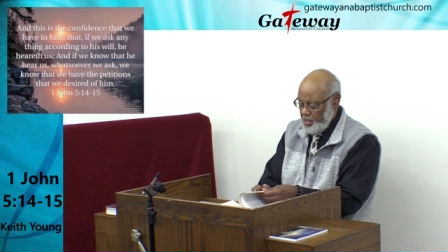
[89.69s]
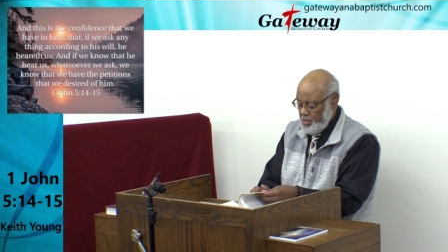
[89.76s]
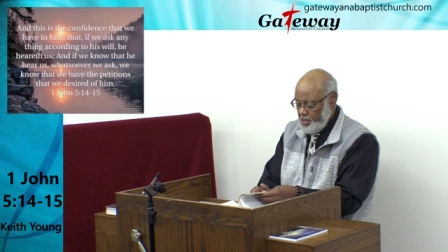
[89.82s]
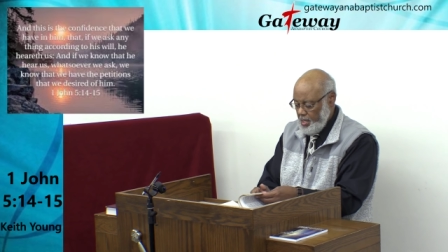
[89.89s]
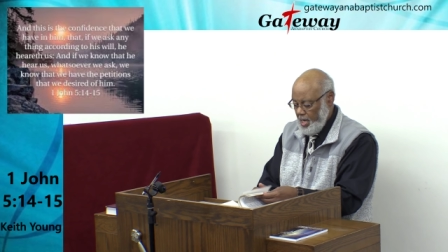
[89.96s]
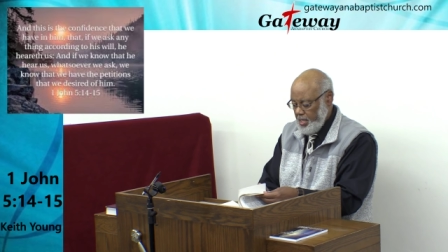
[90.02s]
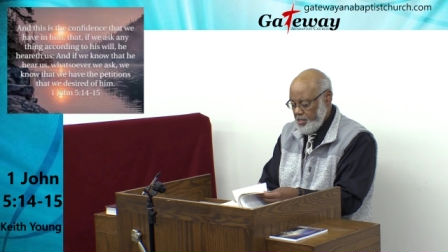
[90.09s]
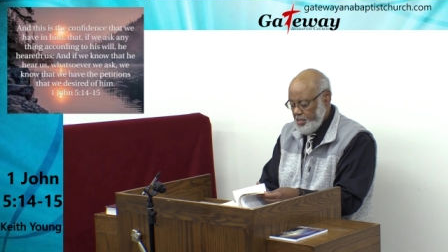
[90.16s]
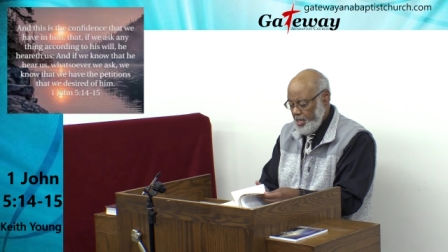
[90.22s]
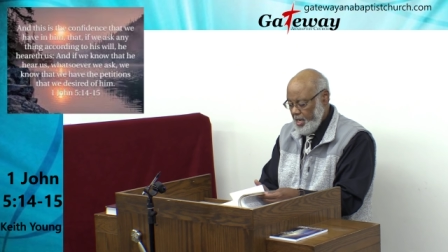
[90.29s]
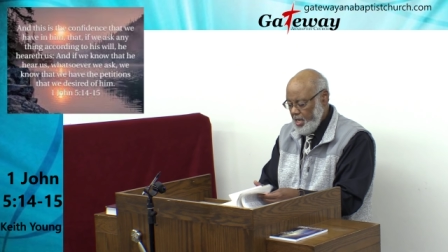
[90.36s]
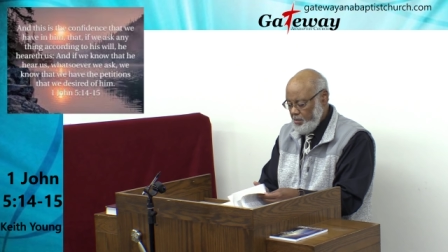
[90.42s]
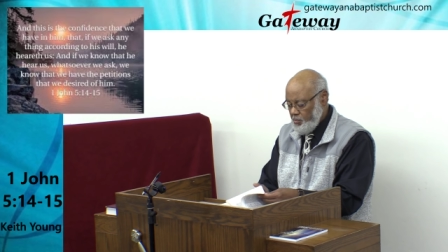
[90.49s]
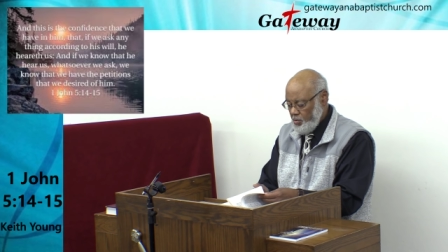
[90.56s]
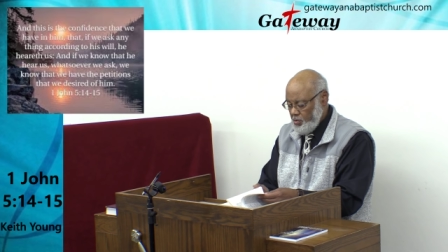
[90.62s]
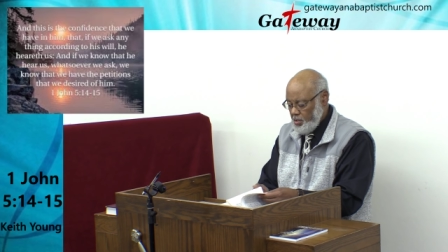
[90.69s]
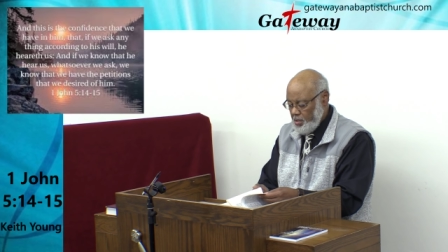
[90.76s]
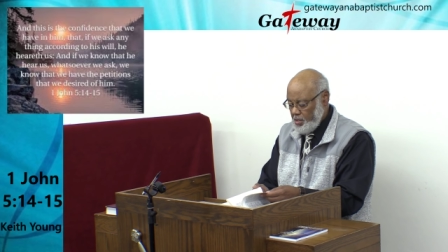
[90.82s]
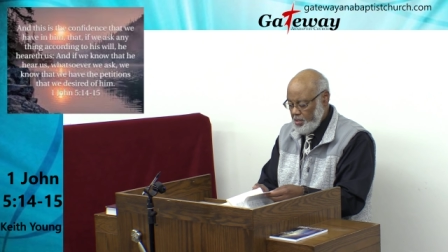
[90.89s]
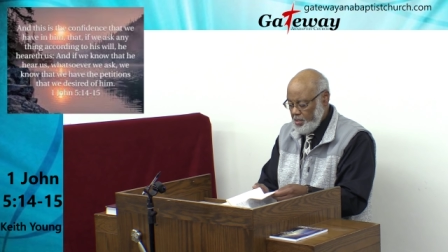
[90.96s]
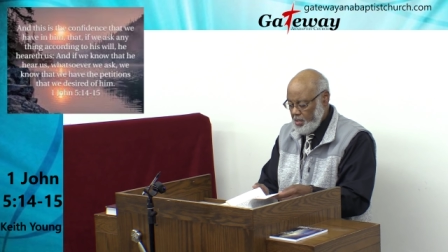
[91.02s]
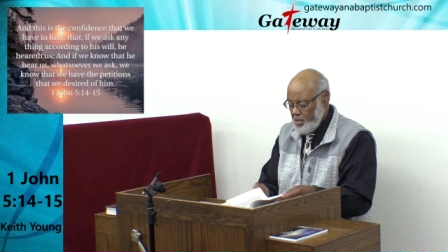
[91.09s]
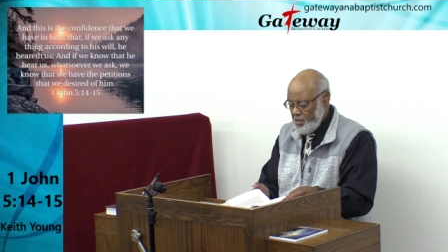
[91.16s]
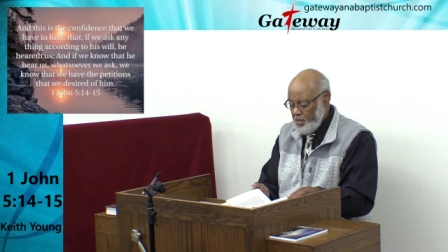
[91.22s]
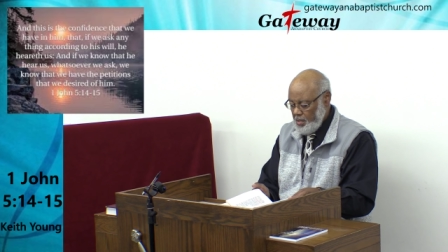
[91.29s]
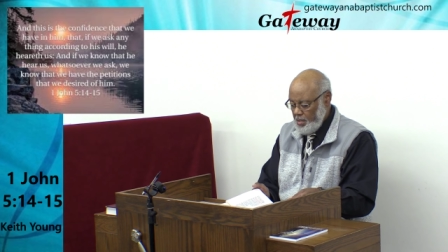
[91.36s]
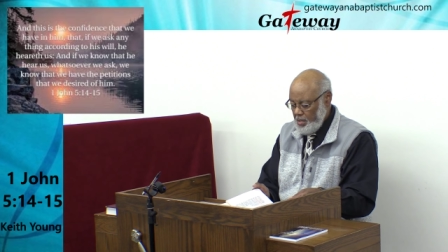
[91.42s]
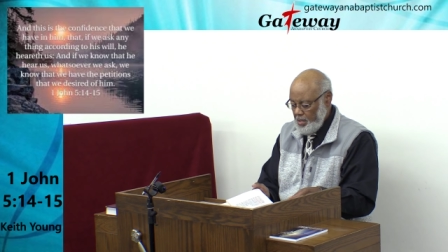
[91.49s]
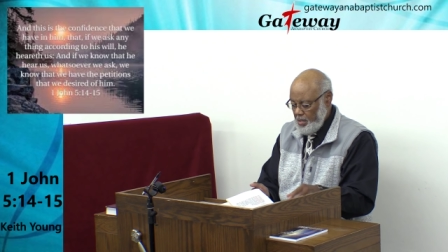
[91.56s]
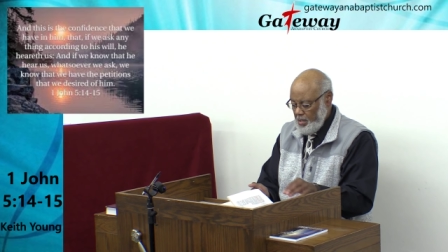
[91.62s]
exact time on it uh,
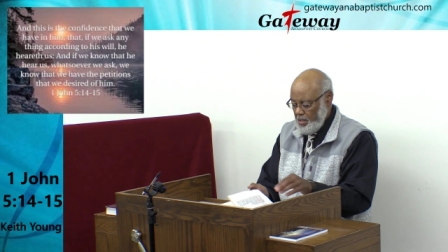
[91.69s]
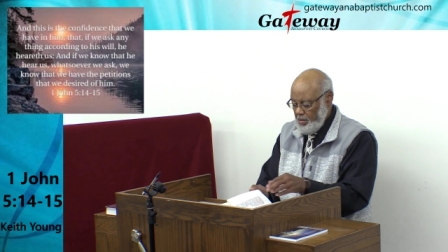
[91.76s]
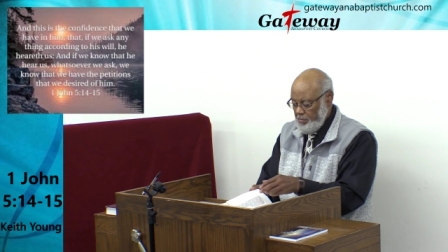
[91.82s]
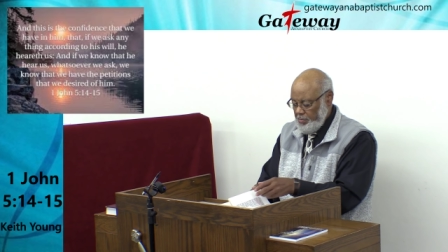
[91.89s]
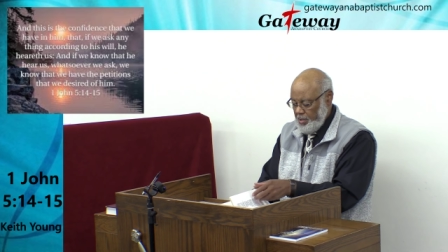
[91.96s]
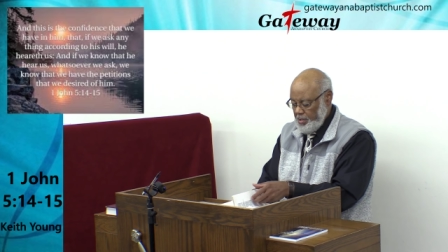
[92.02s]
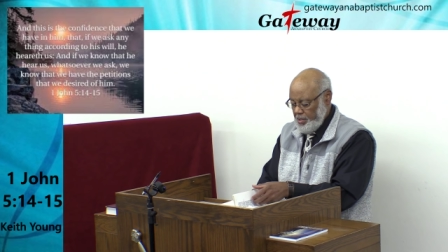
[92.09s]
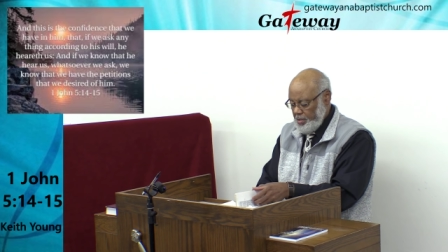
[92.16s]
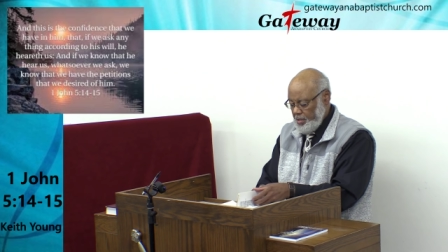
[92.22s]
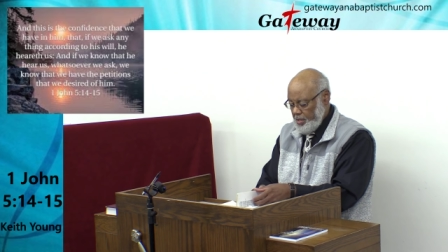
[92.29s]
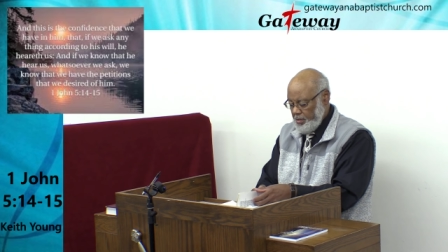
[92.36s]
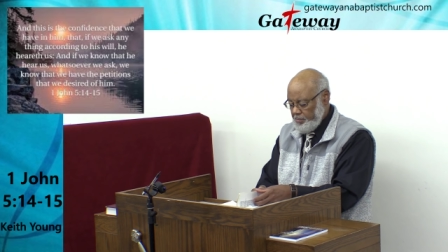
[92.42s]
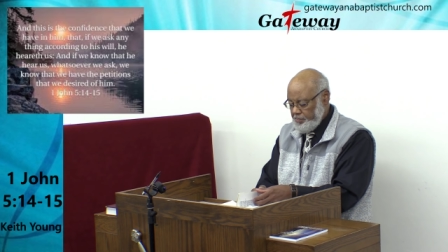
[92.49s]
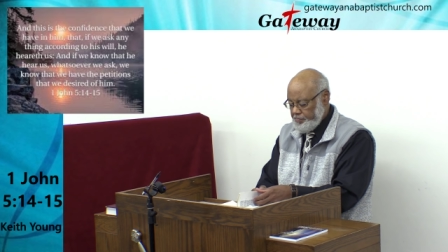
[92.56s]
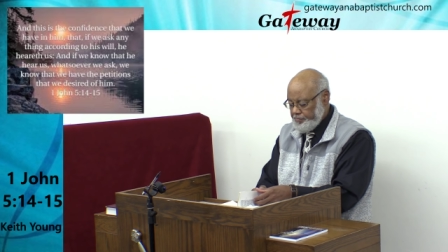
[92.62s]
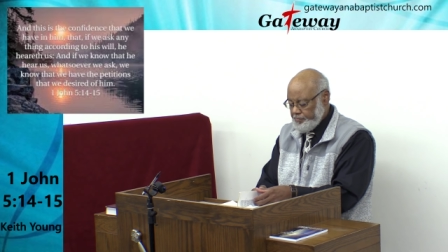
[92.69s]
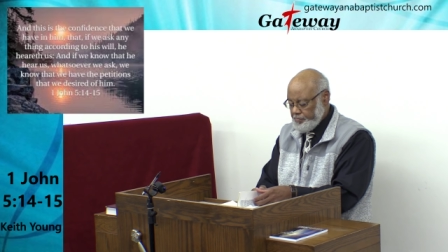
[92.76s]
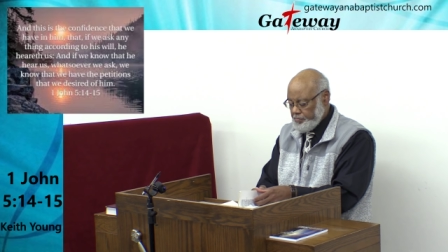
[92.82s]
but, um,